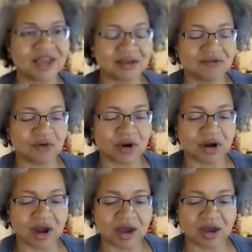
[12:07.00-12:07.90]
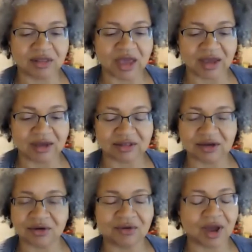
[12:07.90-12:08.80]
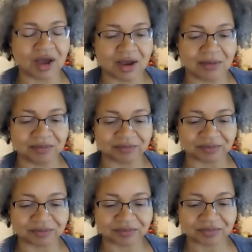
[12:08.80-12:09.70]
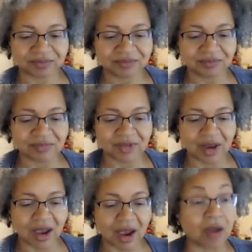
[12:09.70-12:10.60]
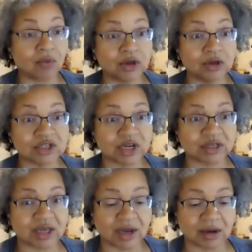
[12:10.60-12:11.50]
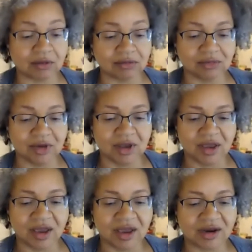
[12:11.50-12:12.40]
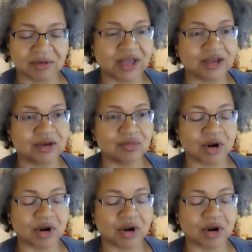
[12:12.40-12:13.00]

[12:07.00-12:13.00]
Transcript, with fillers: for uh, that. So, um, I will check that out. Yeah. And I'm glad every you brought